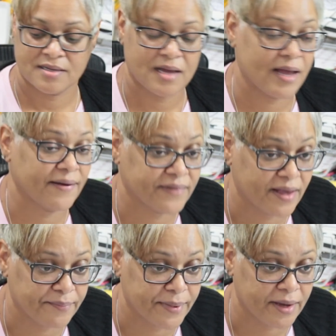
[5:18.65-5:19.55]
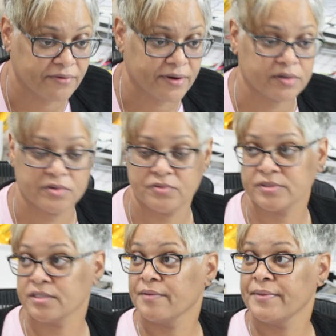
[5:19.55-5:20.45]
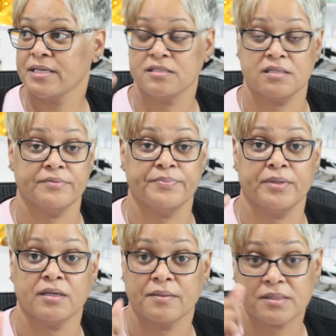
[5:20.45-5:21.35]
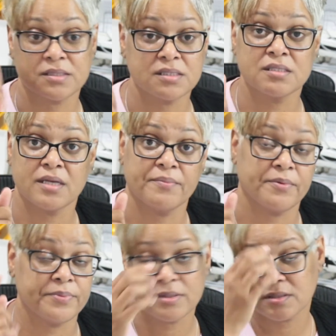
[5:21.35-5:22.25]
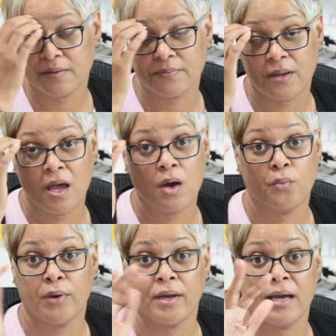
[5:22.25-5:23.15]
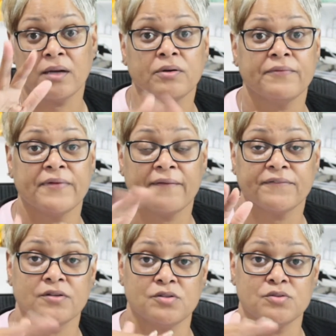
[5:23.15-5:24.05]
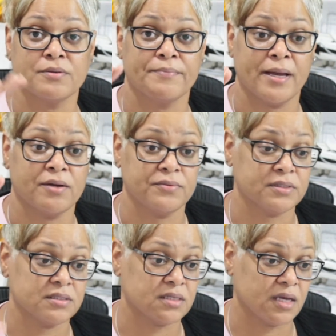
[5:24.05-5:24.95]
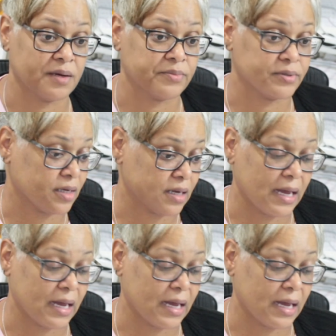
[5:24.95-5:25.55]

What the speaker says: I have to have background noise, and it may still pick up because this camera picks up well. I don't even have to use a mic with this camera.